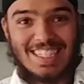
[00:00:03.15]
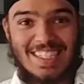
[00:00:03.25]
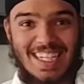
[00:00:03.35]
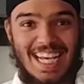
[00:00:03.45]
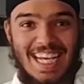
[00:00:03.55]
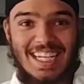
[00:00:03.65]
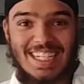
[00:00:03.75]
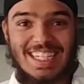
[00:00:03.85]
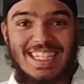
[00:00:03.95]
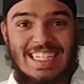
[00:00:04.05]

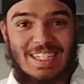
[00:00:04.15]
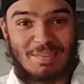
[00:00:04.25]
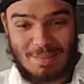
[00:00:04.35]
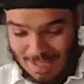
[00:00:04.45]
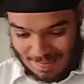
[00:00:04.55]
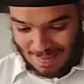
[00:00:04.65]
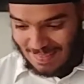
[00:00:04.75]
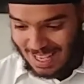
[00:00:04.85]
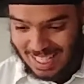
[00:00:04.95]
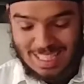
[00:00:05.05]
Today we're gonna be
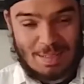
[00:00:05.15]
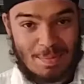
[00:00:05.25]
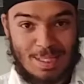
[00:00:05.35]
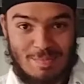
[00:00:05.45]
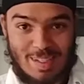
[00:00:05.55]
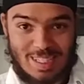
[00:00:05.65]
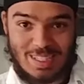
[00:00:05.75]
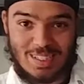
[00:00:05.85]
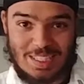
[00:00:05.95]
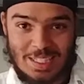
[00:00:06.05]
making something
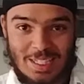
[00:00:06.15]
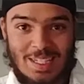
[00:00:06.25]
special.